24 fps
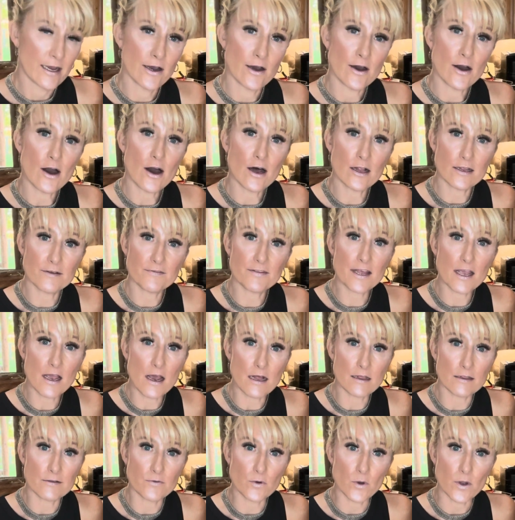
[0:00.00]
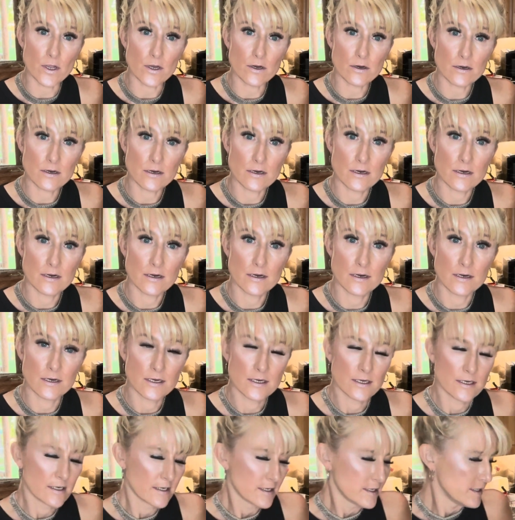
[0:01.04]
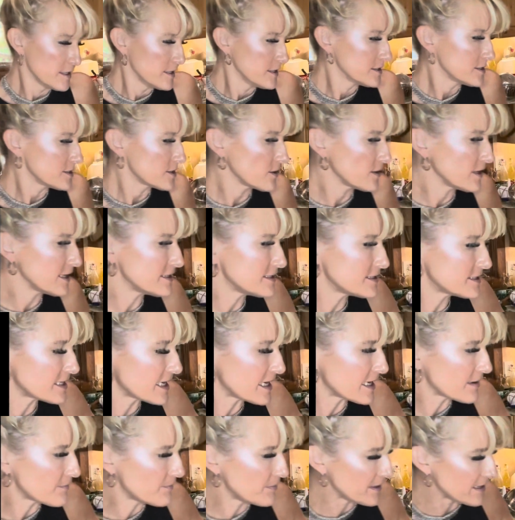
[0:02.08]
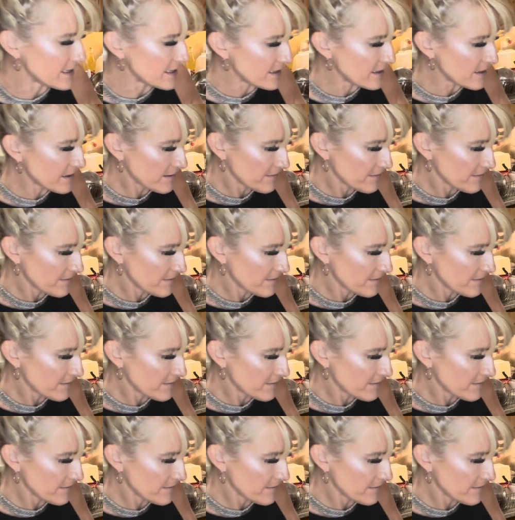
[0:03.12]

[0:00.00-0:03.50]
all of the olive oil. So let's take a peek